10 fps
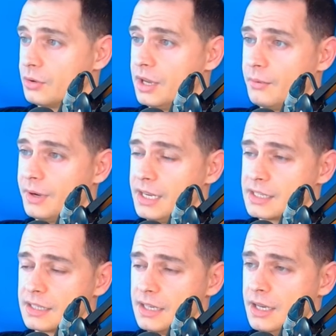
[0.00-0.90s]
So here it
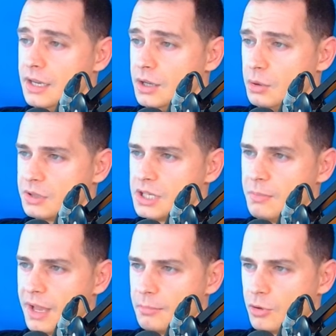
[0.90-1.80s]
is, you will see
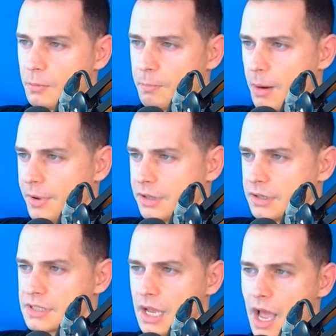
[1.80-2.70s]
my computer
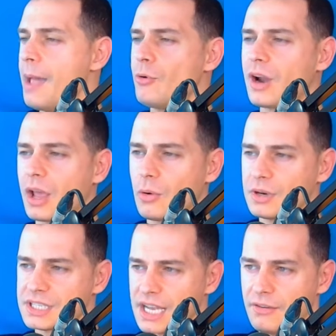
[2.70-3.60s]
parameters. I'm on
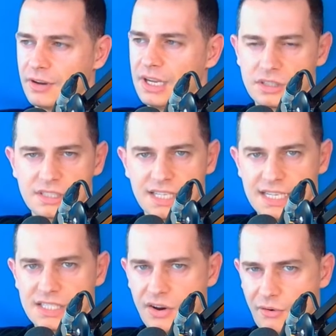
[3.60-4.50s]
iCore 7,
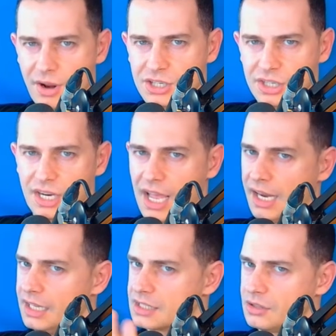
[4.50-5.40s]
6th generation
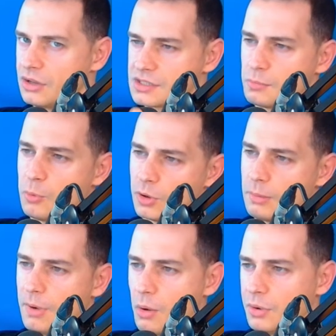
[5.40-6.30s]
and it's not
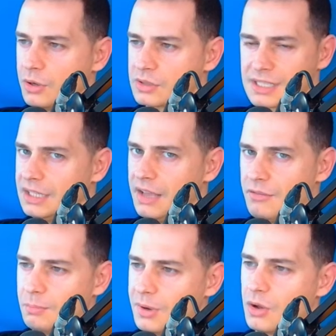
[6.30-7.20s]
supported by Windows
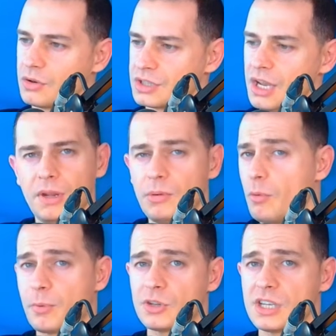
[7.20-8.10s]
11 because
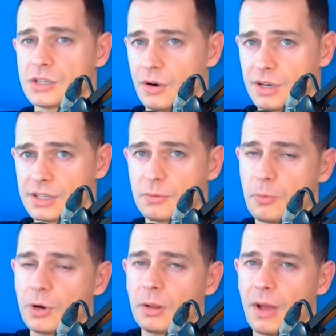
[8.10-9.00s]
minimum processor
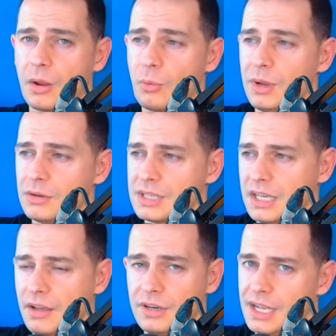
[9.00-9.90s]
supported by Windows
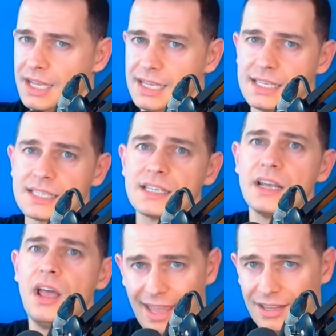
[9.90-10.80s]
11 is
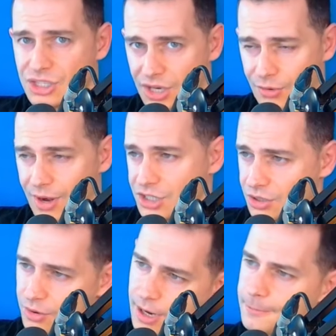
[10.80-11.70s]
8th
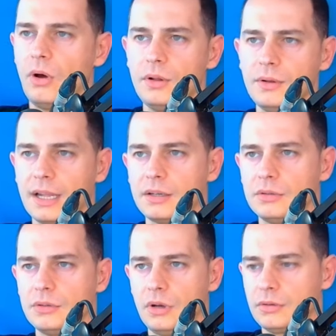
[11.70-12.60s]
generation, okay? All you gotta
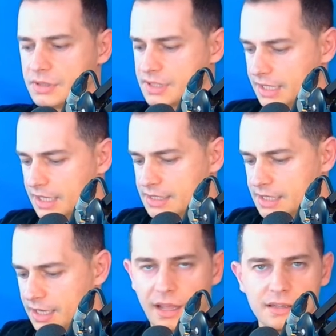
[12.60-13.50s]
do, go to
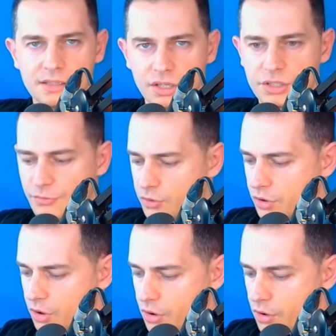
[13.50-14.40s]
settings and search
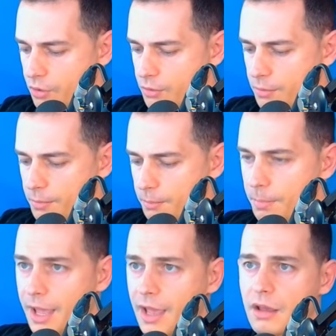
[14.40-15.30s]
for go
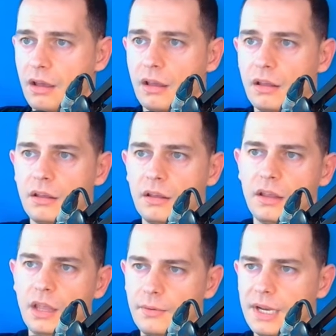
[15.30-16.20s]
back.
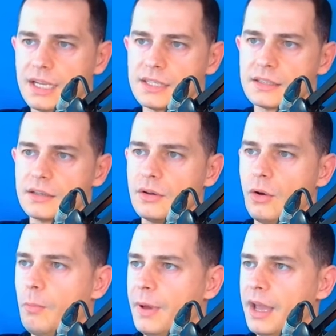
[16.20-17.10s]
Here it is,
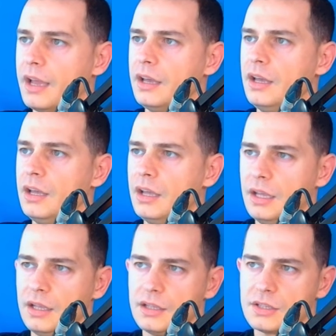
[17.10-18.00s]
go back.
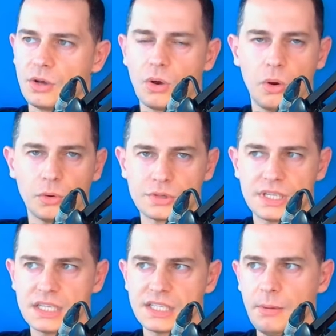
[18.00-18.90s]
So go to
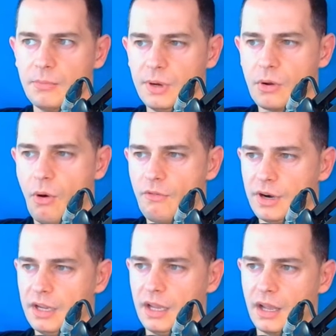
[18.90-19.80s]
System,
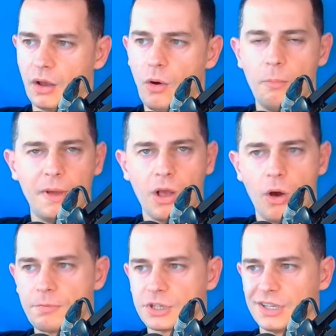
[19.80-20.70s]
Recovery, and Go
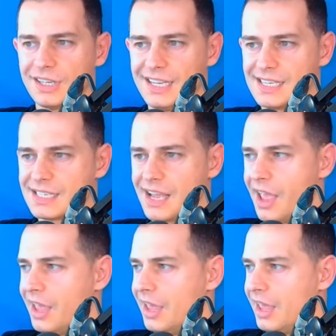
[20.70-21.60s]
Back option is
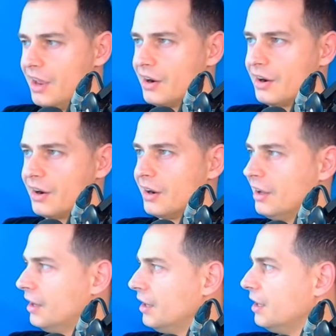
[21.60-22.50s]
here.
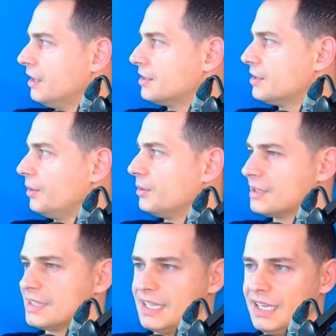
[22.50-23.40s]
So you
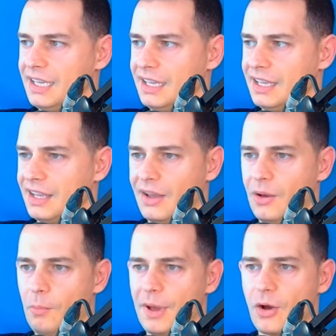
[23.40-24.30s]
see,
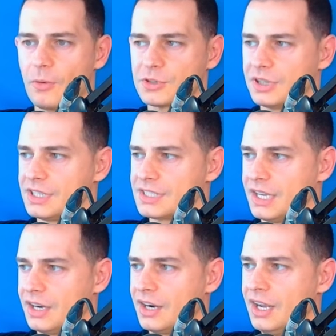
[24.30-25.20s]
Go Back option is
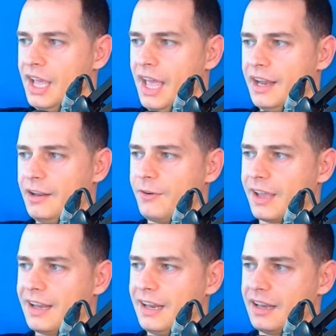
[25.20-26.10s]
here. And if
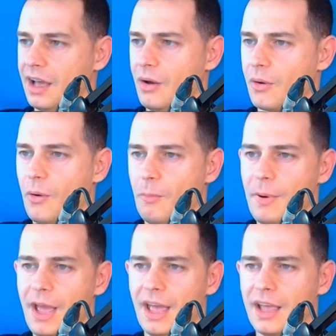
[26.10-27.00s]
I click now Go
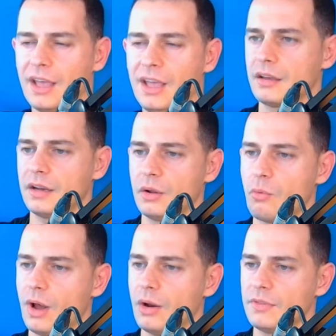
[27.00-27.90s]
Back,
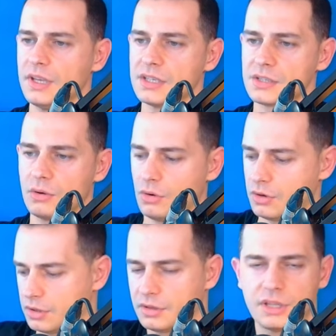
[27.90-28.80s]
click one of these
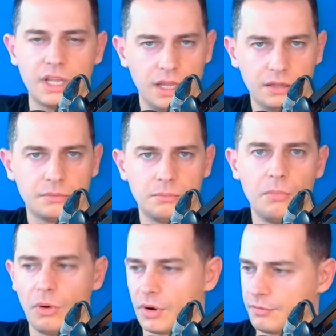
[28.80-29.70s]
or Tell
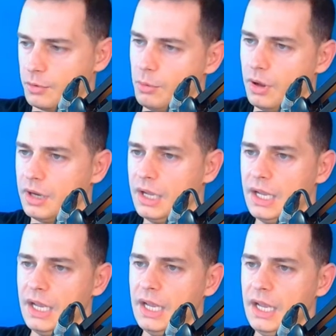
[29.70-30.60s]
More if you want.
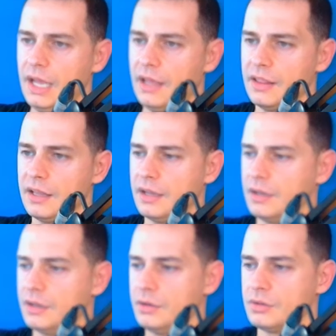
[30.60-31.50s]
And
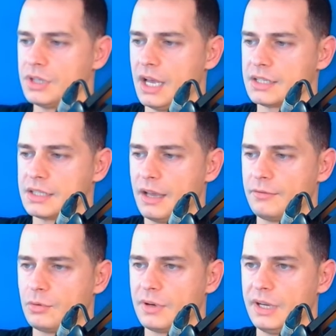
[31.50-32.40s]
then you just
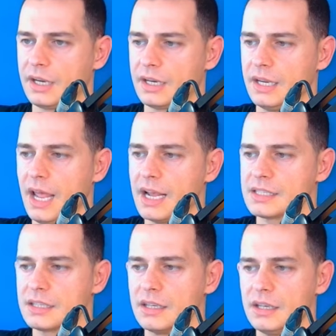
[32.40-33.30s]
have to click
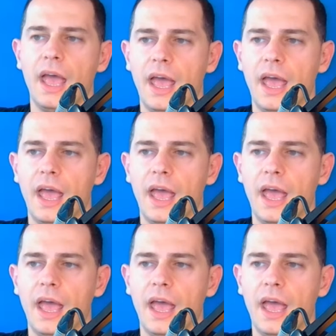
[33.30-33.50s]
Next.